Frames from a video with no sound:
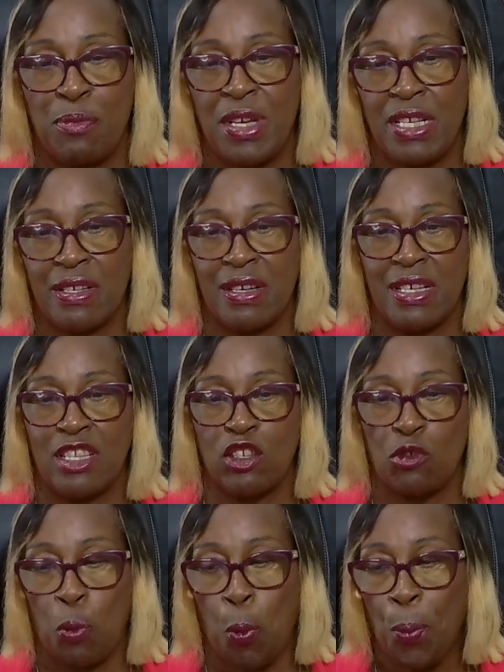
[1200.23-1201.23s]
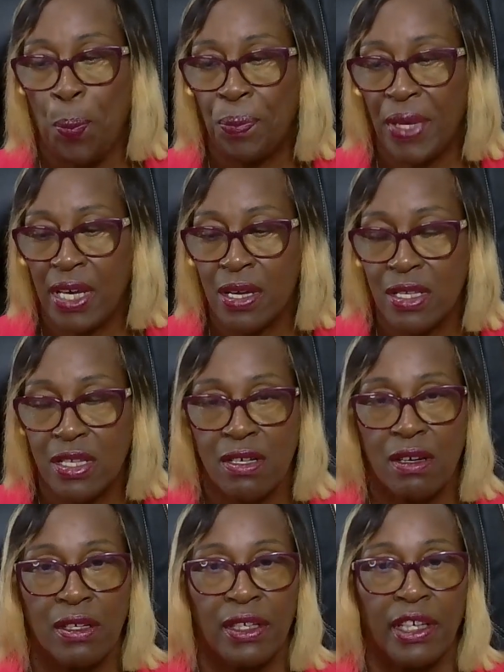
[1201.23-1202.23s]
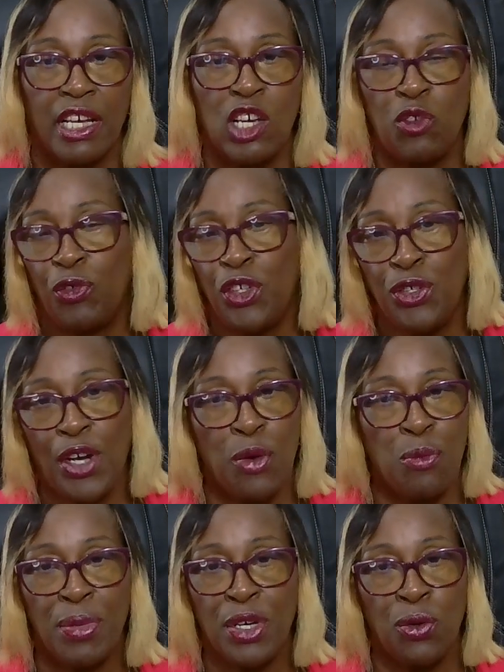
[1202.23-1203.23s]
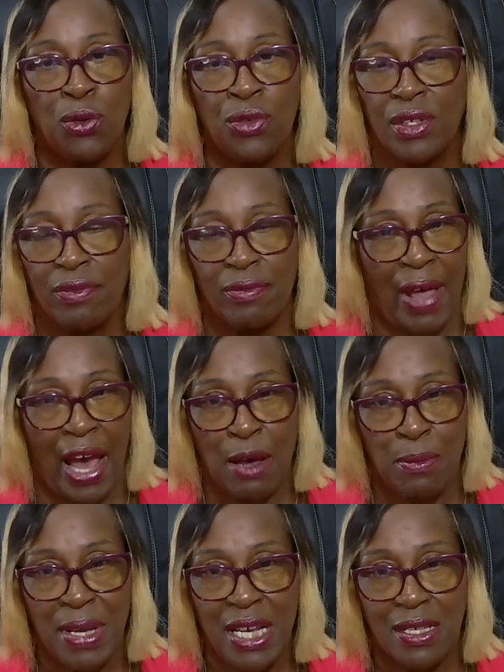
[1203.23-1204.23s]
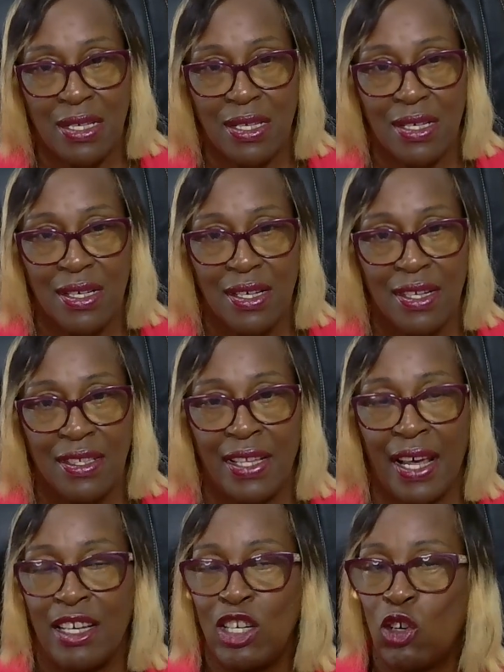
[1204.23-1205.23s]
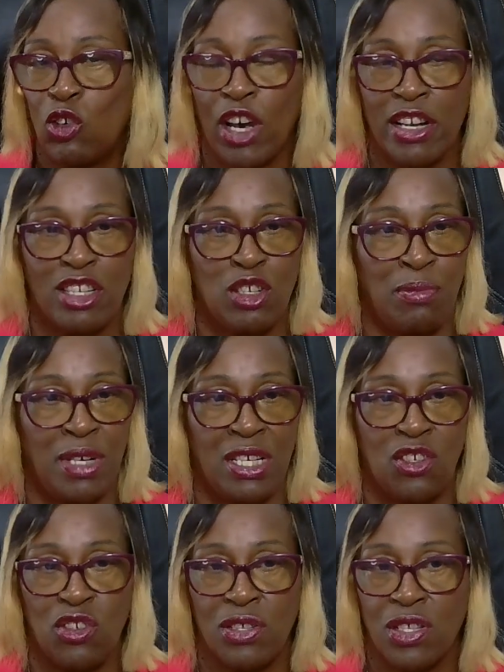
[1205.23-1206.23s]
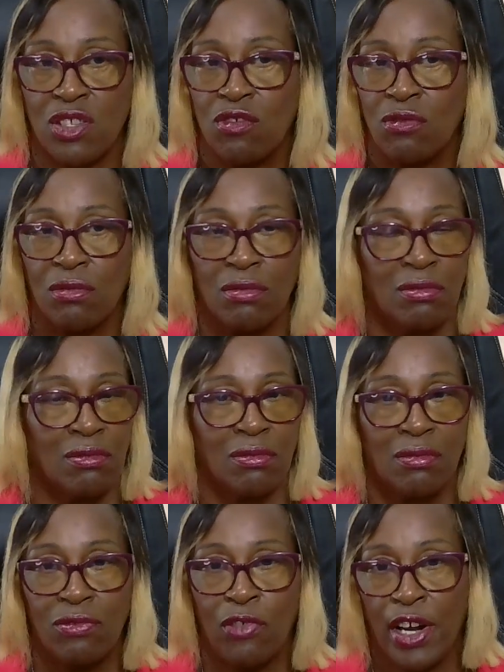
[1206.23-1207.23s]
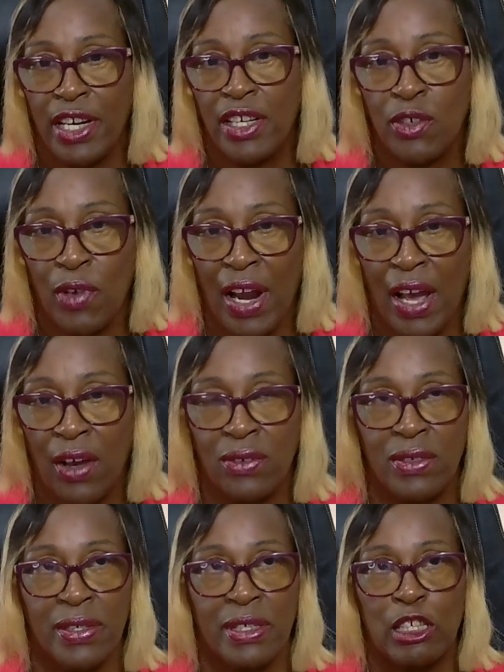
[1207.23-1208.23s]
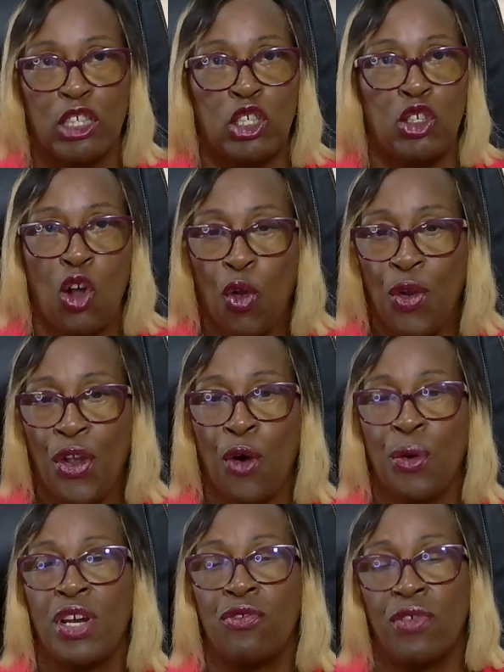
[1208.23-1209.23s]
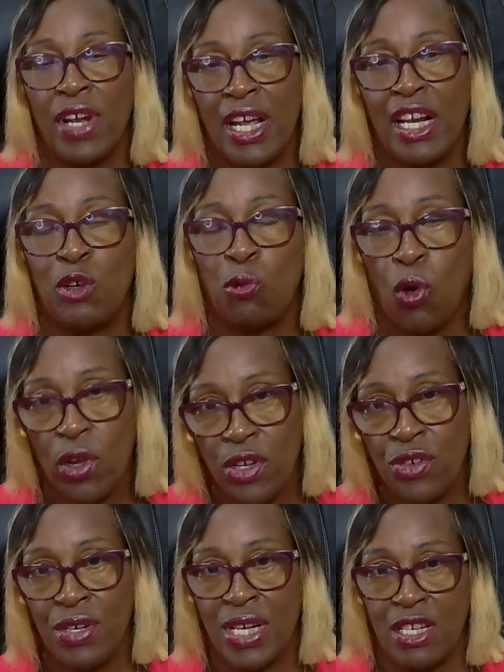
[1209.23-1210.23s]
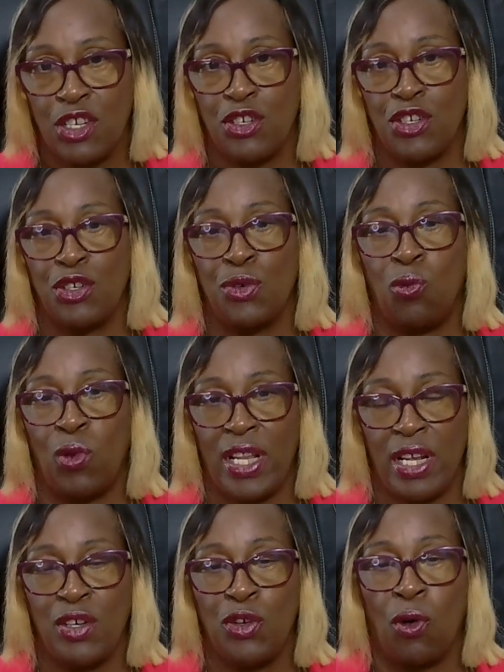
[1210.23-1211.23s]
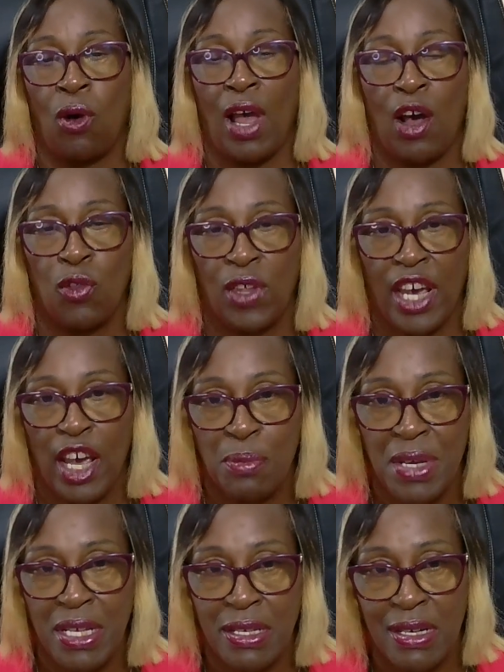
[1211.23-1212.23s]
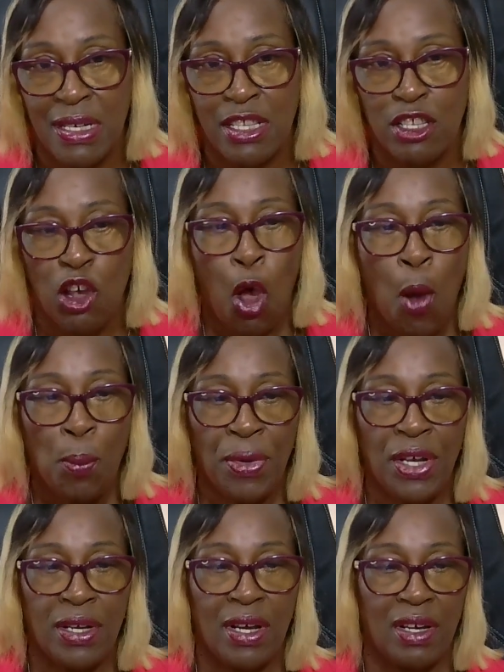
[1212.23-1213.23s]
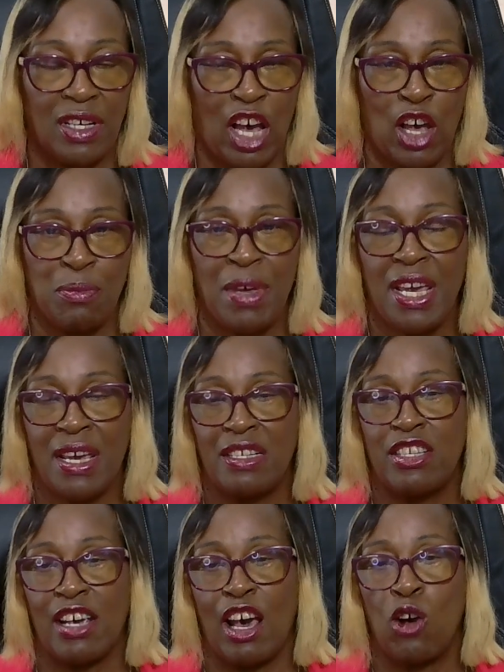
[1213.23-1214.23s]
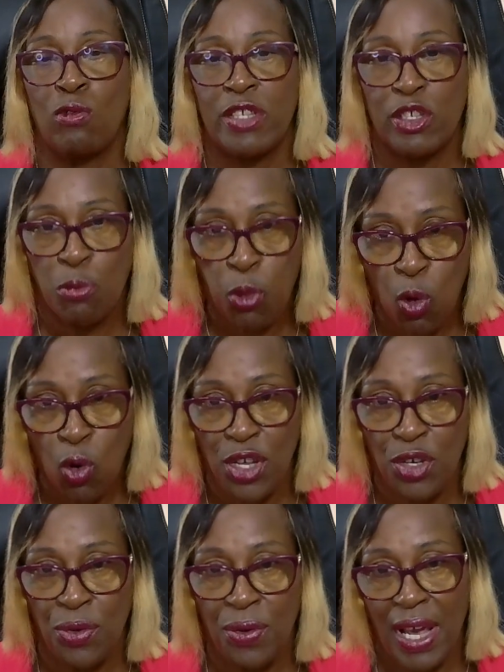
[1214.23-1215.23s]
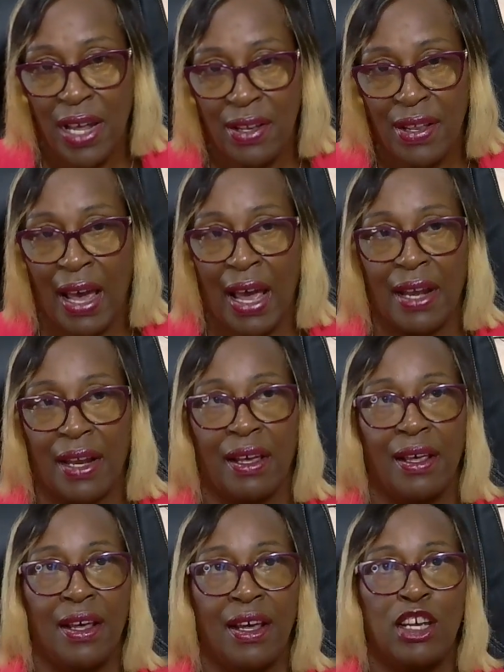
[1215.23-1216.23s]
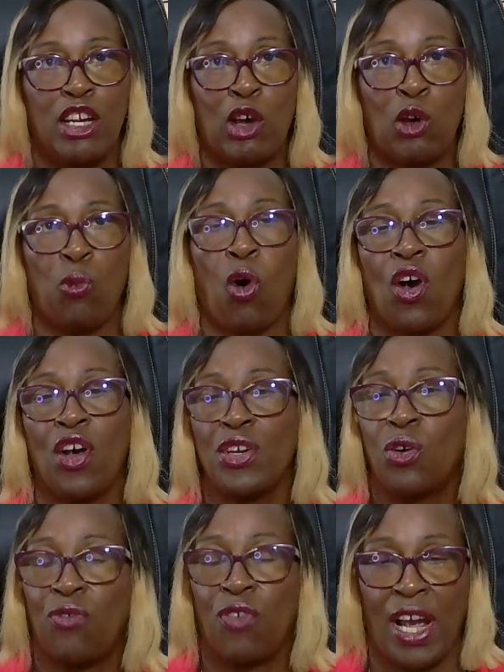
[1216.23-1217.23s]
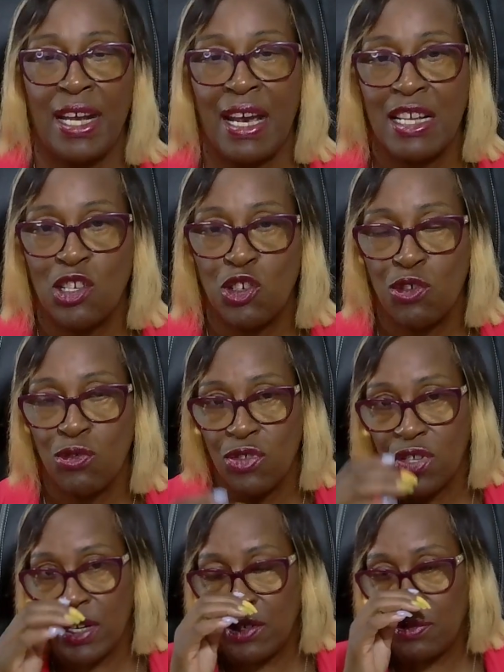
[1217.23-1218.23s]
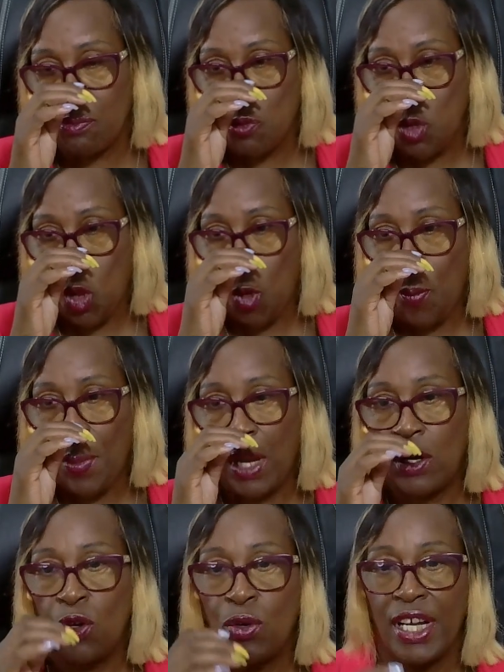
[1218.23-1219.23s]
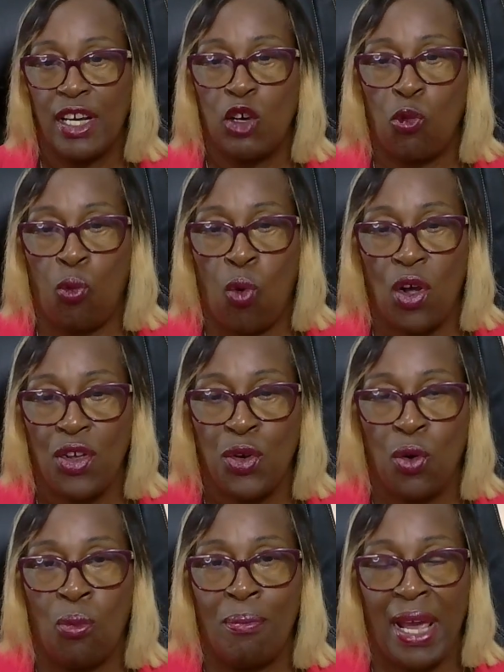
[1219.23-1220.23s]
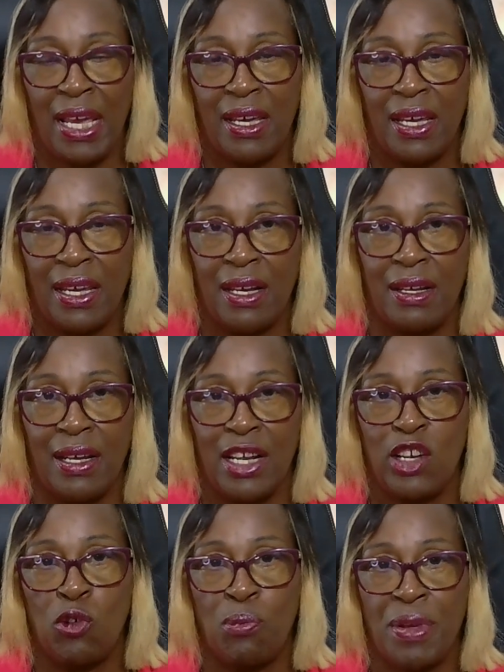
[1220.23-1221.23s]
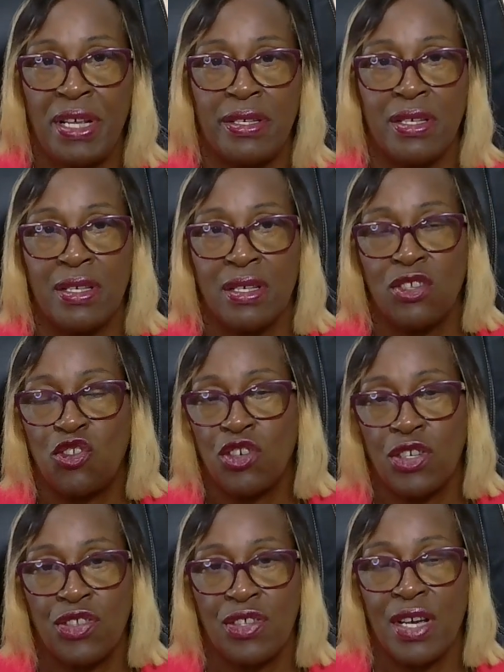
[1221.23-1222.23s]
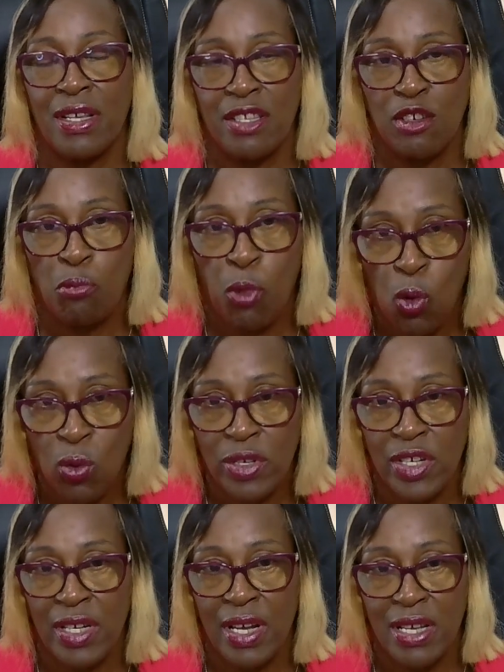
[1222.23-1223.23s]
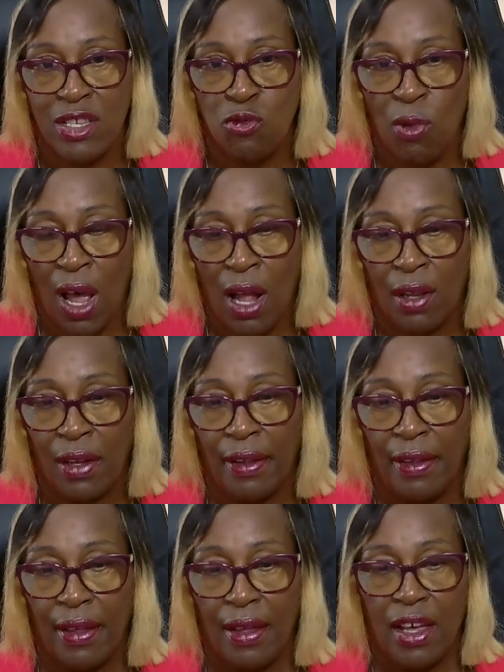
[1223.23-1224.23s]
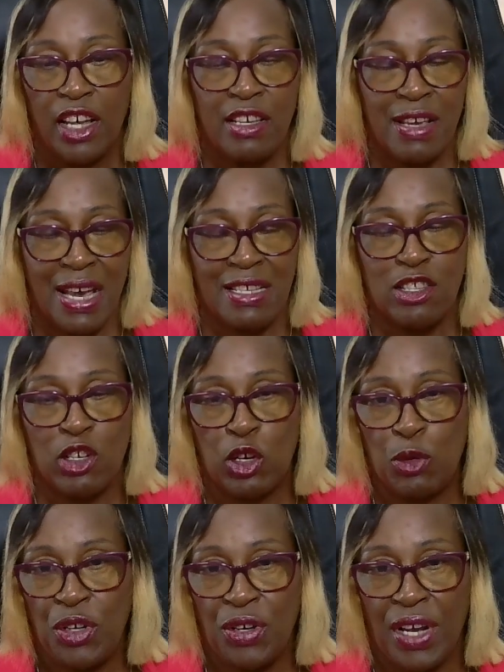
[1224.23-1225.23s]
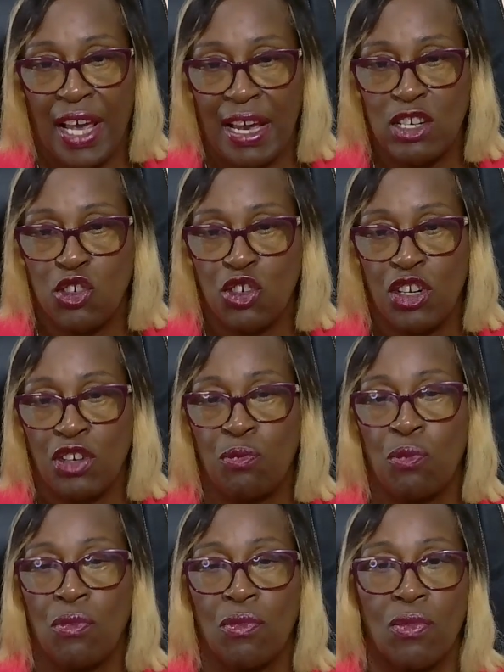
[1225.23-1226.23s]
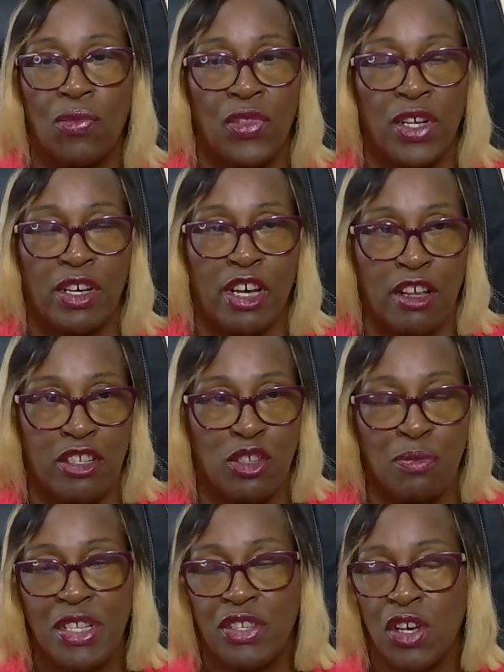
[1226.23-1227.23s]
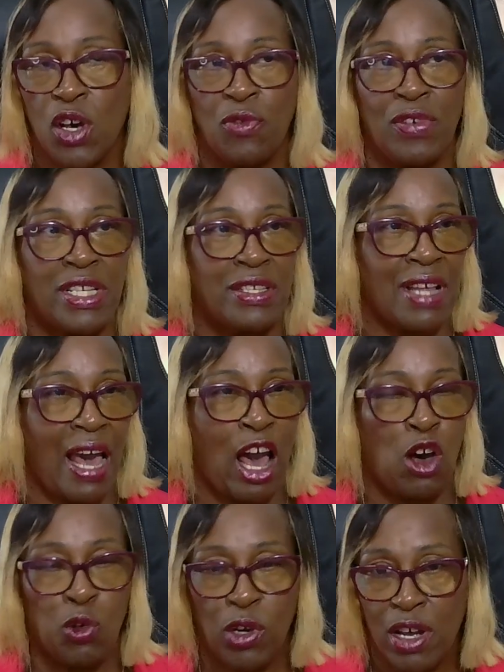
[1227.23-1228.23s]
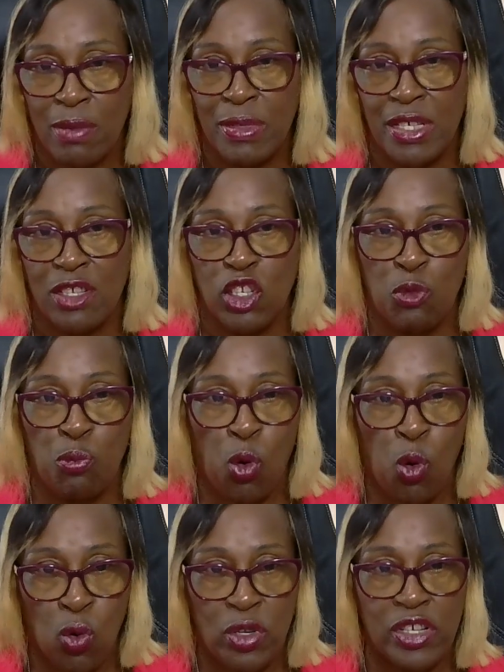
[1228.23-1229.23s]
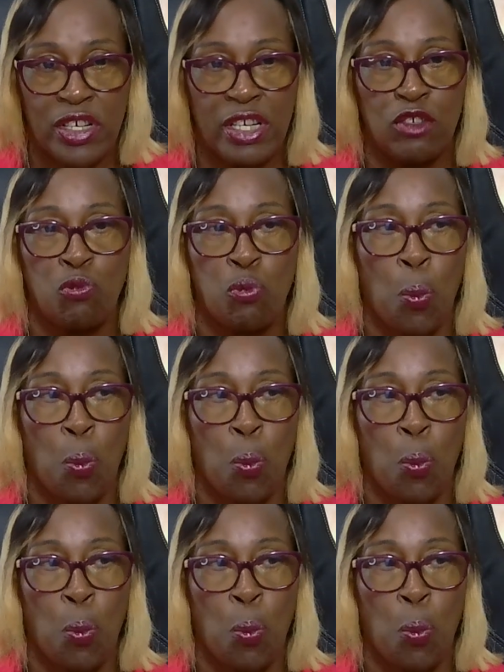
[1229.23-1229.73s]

business, because if you don't build habits, then you're going to be just running around not knowing really what you need to do within your healthcare business. But I'm here to help support you in that. You know, what are your financials, and looking at what you're making in your business is just as important as well. Yes, the communication, the customer service, the outcomes is important.